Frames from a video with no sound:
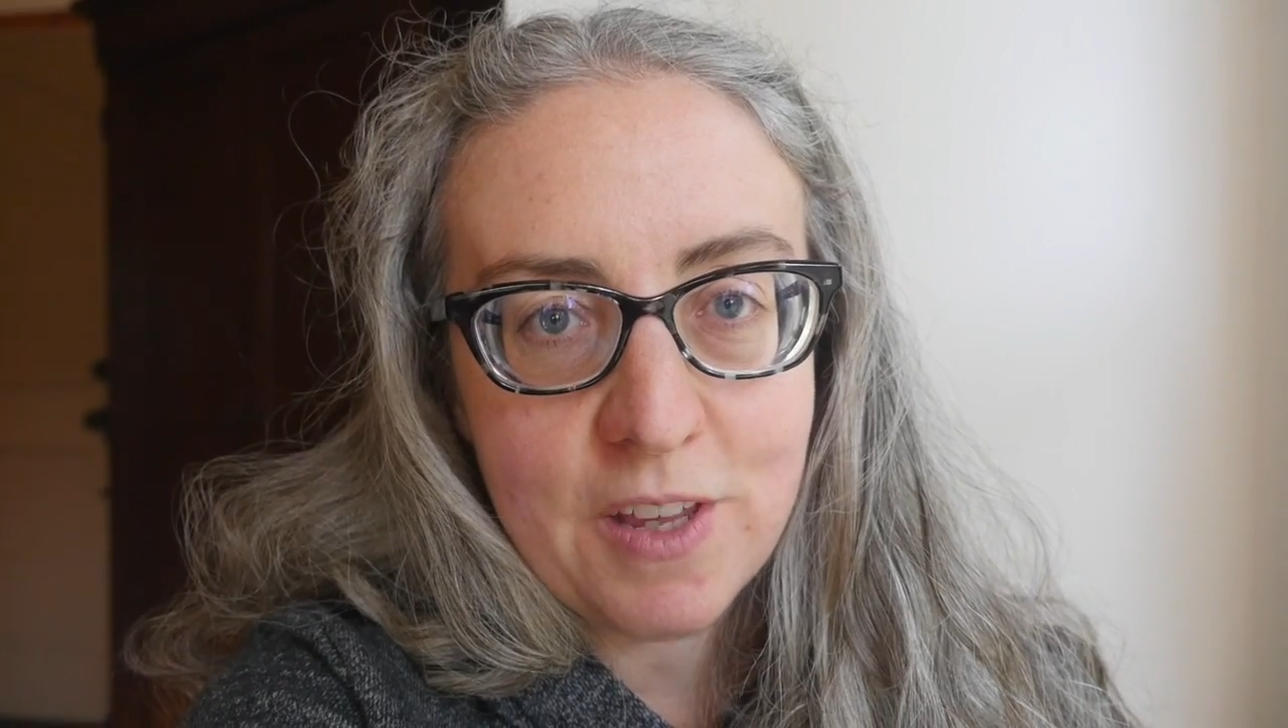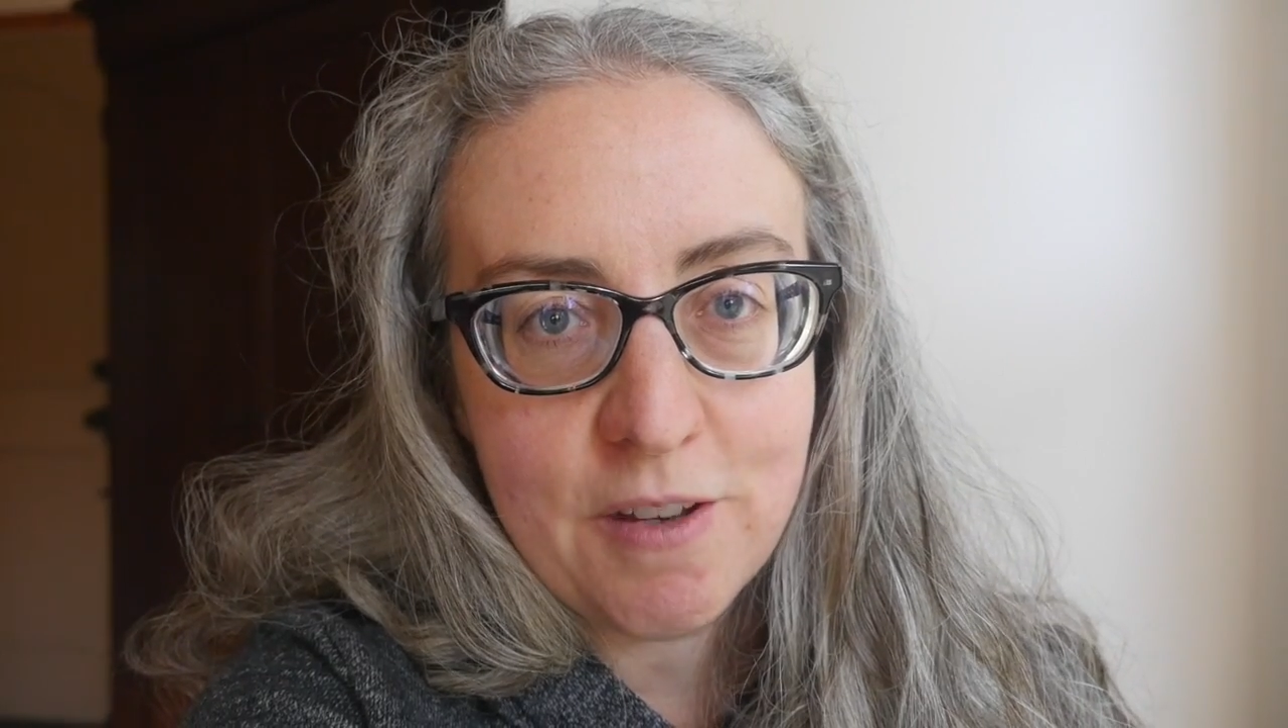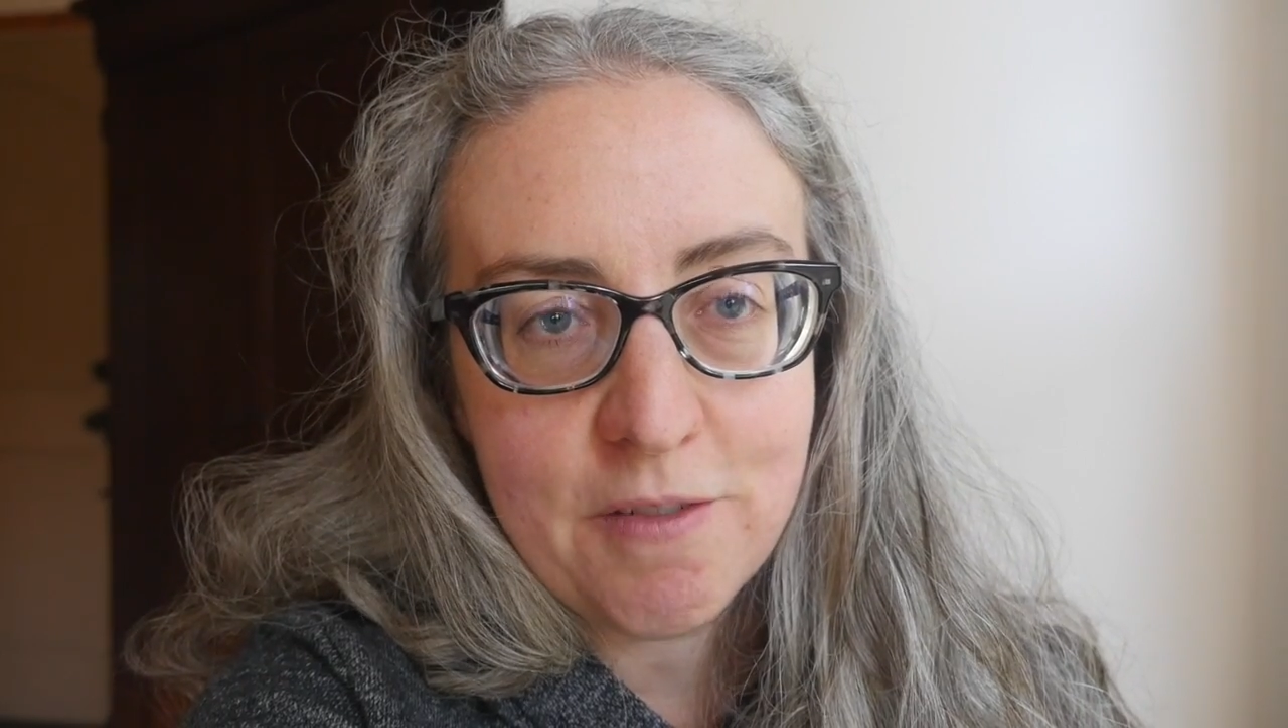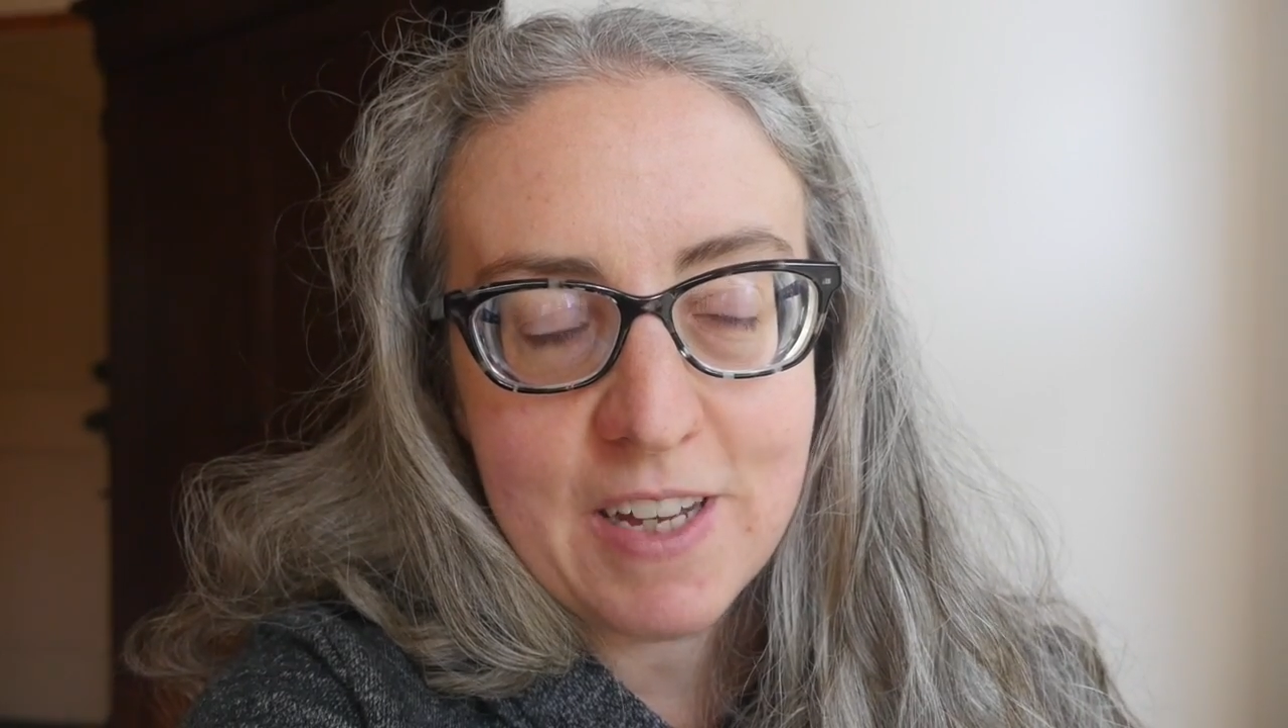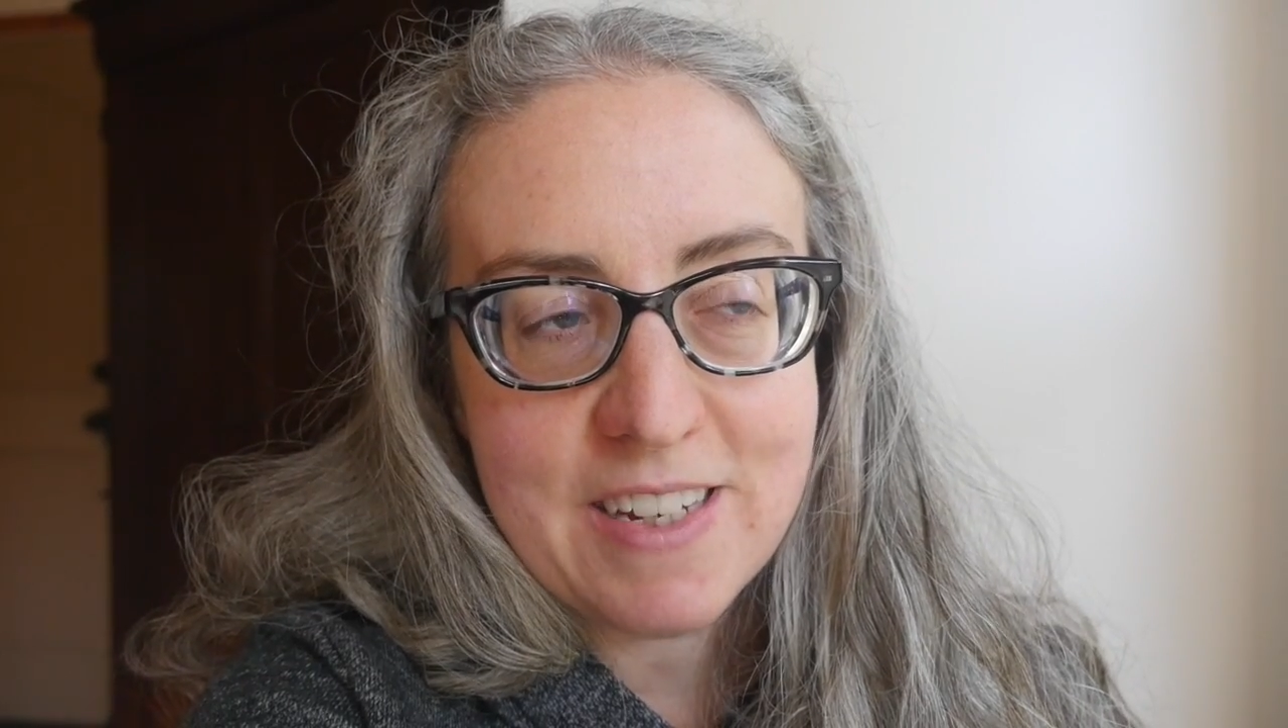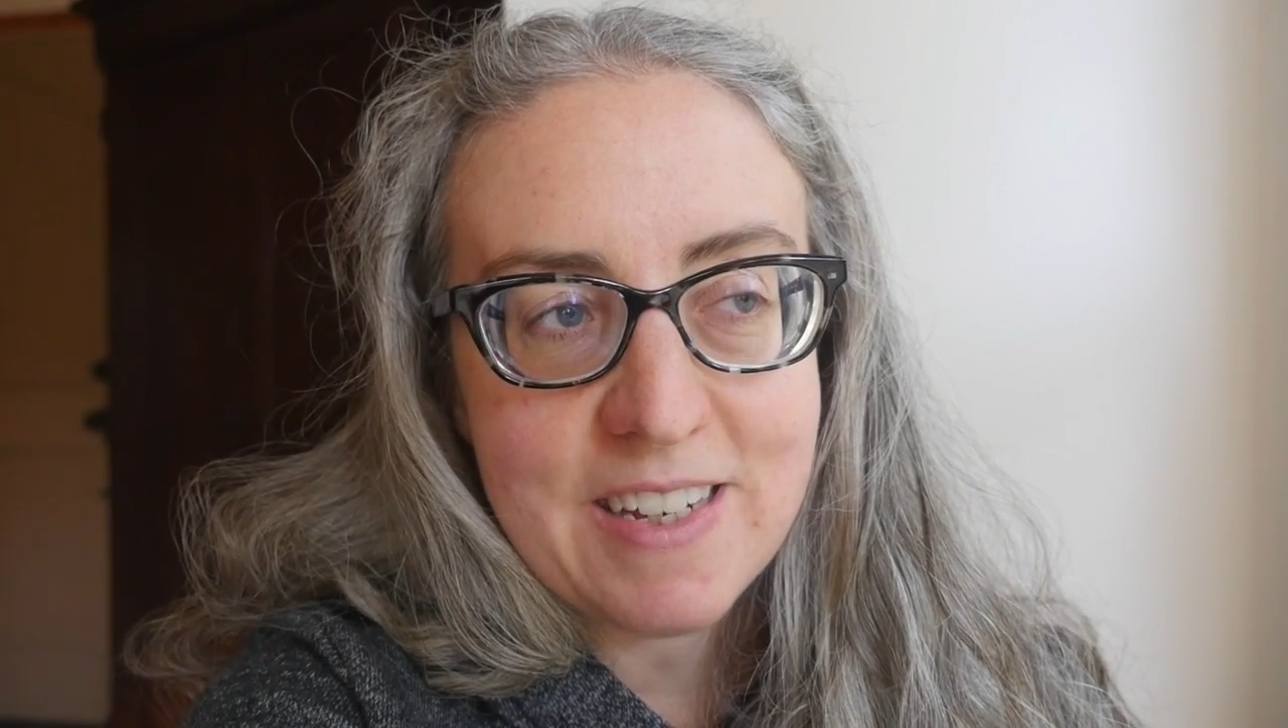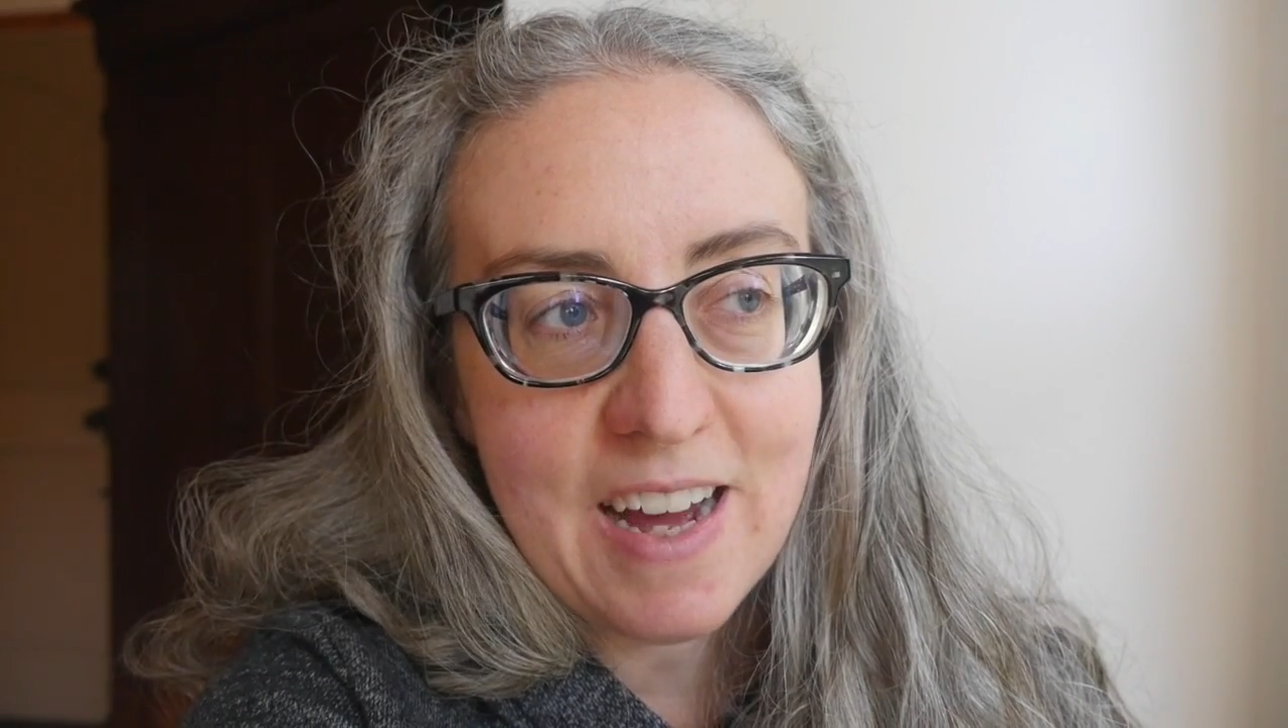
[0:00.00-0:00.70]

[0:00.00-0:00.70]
the event.